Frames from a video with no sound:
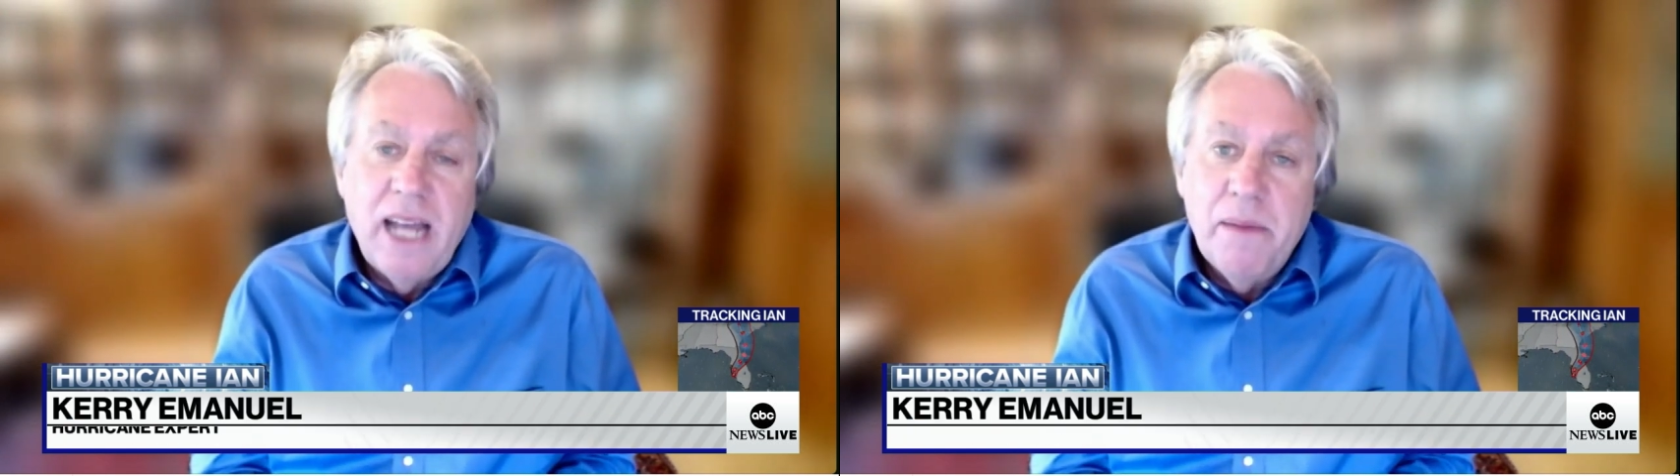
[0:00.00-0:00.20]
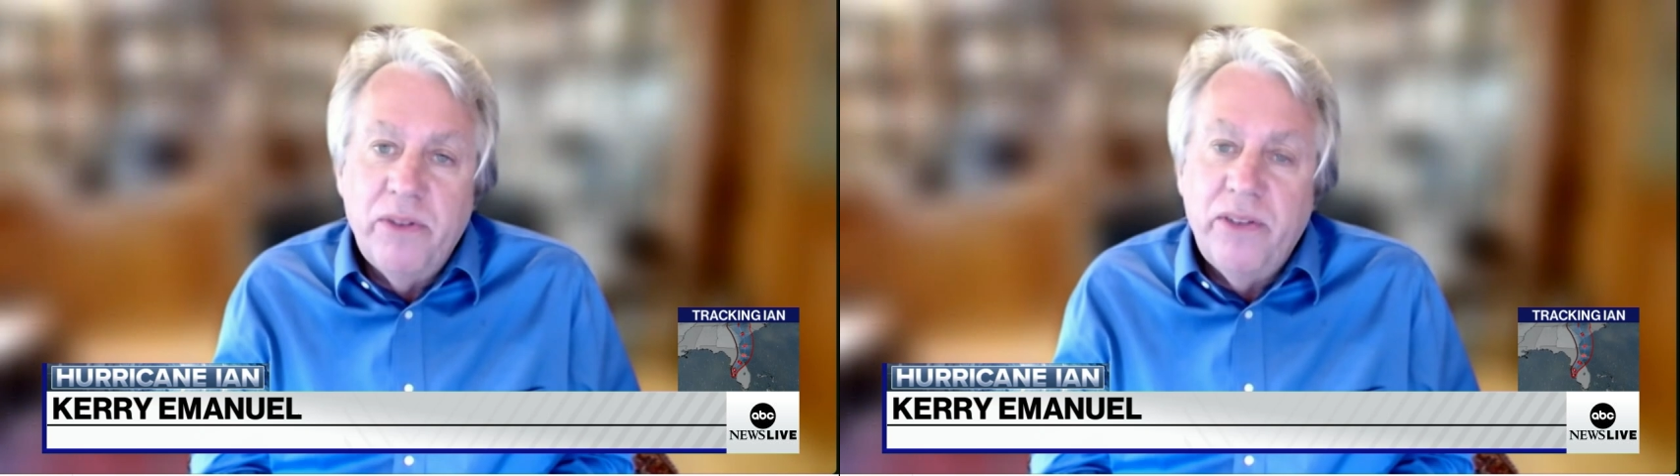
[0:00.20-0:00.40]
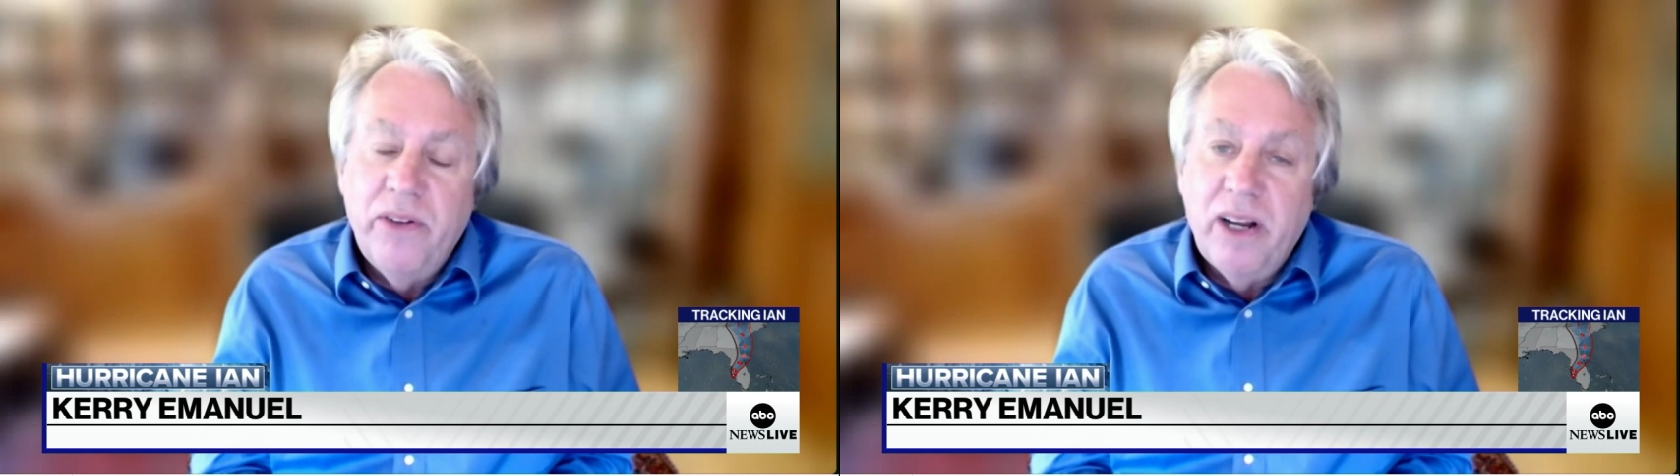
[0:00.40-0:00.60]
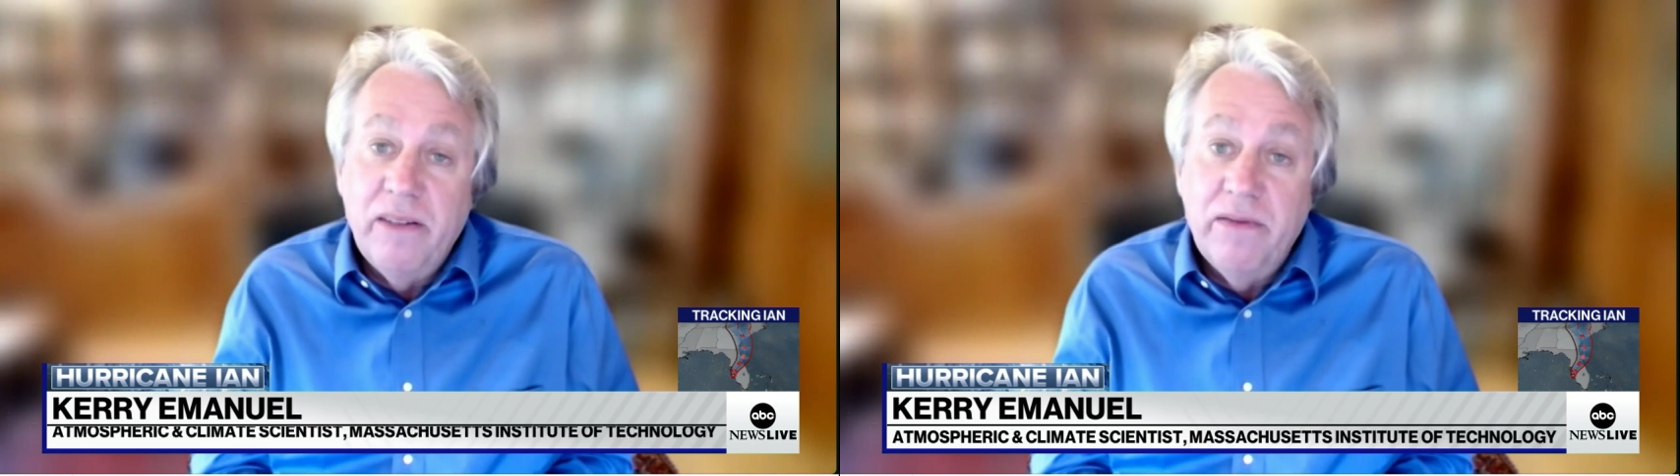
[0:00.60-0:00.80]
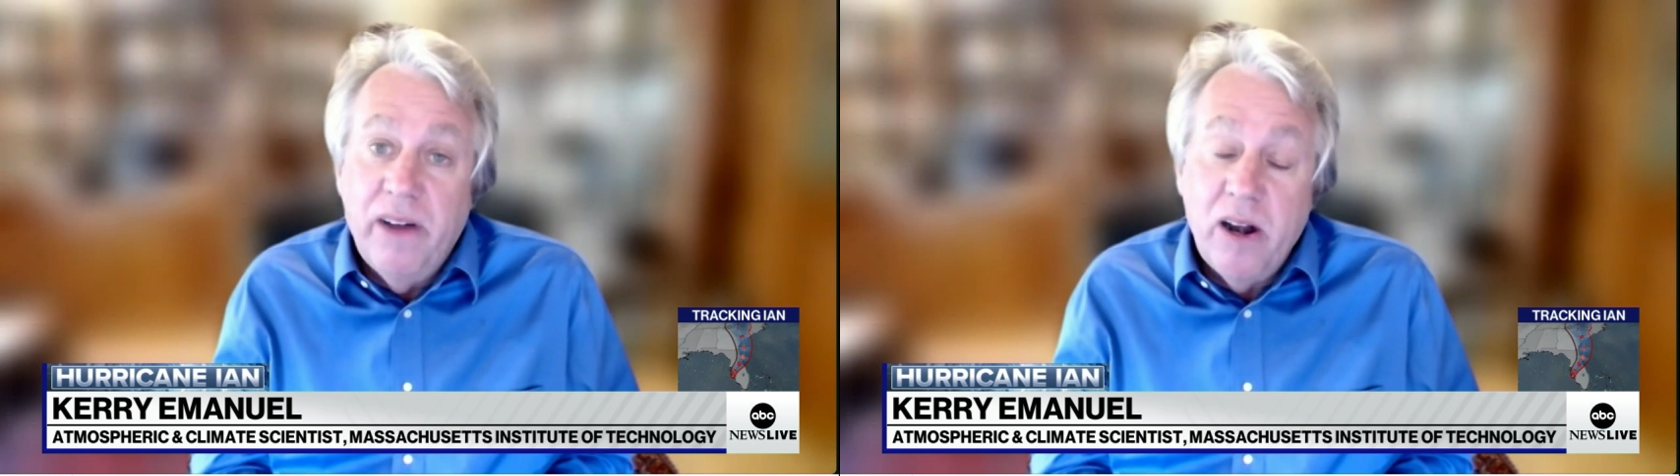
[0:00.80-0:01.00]
atmospheric
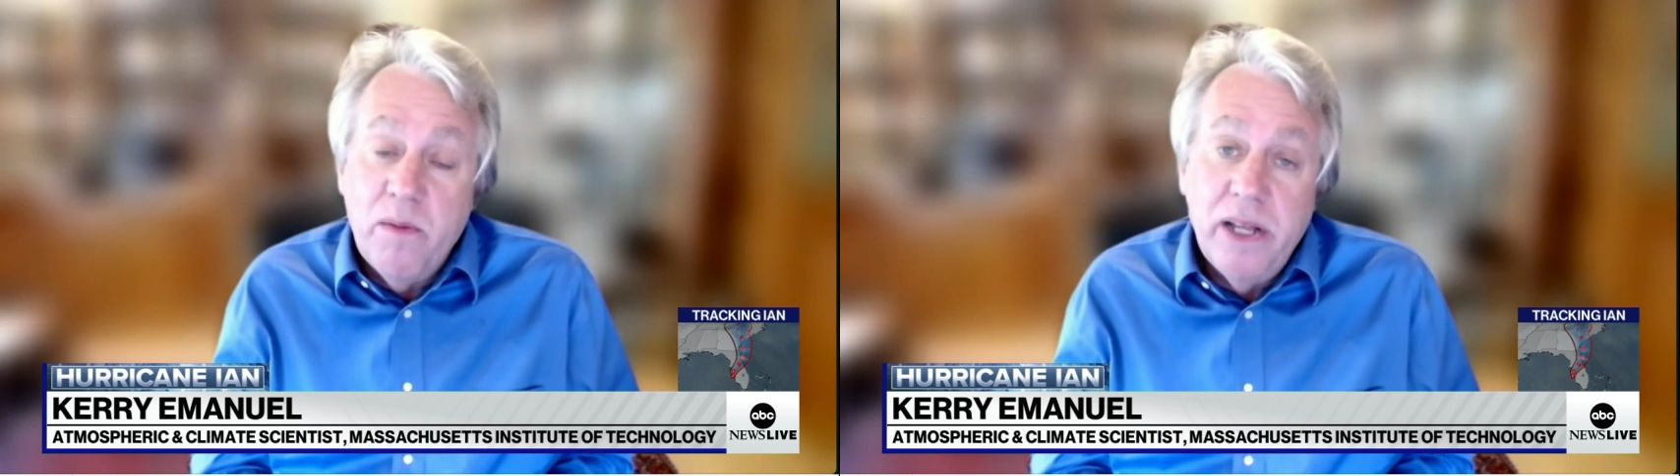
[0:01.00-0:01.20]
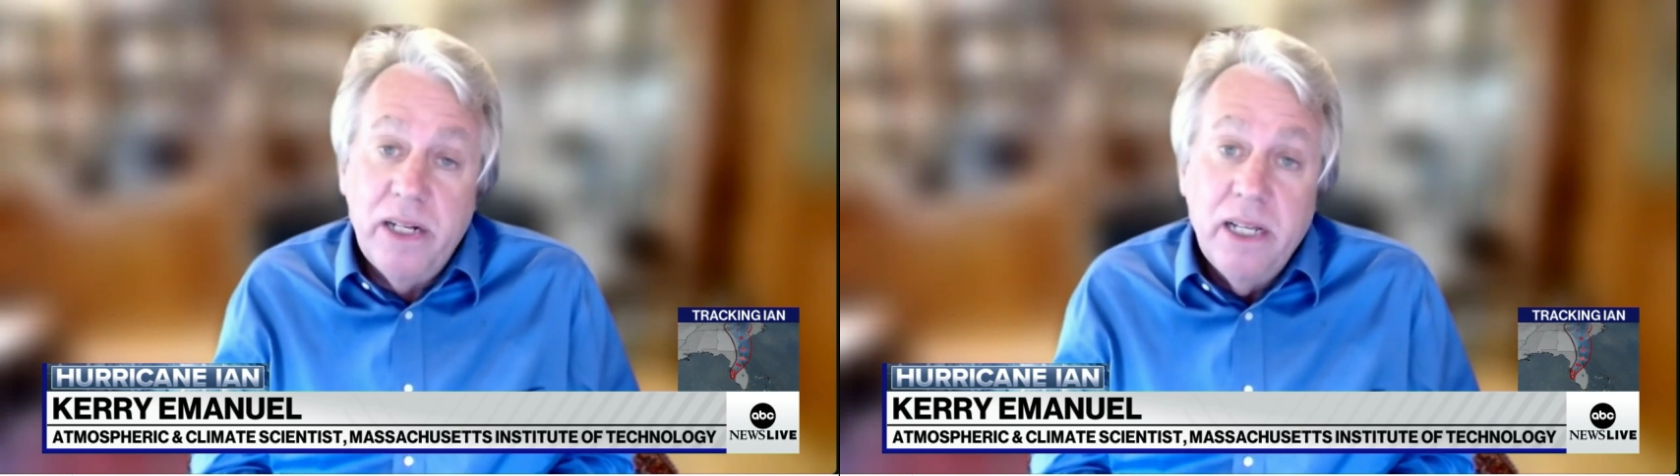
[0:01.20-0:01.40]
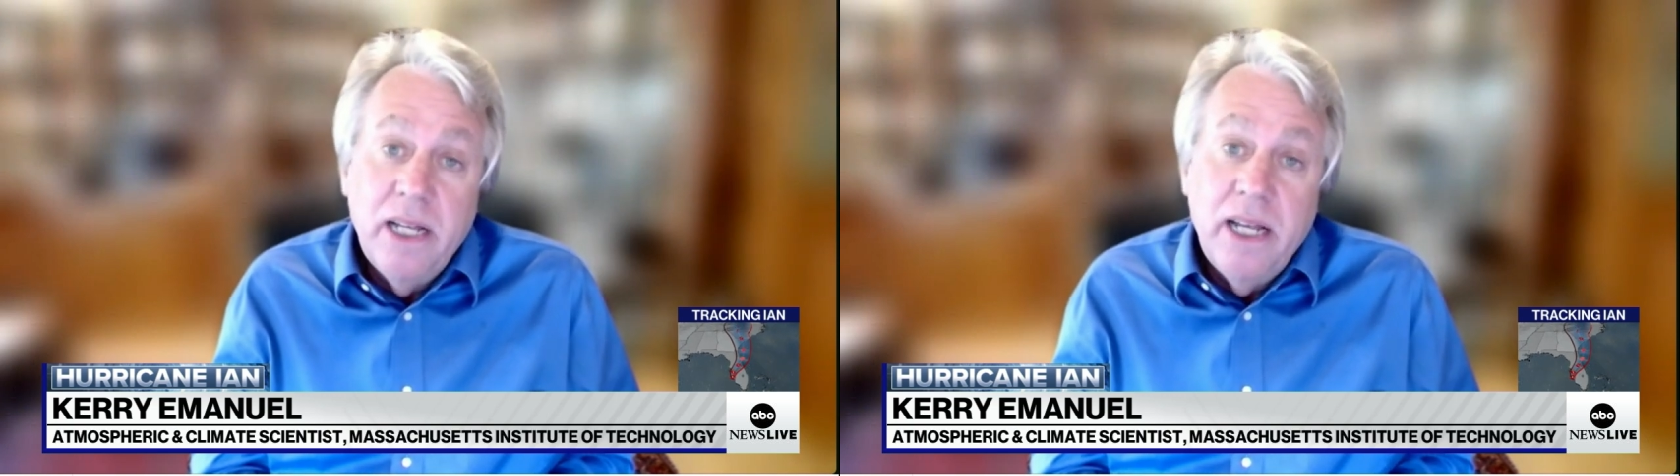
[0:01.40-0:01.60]
environment,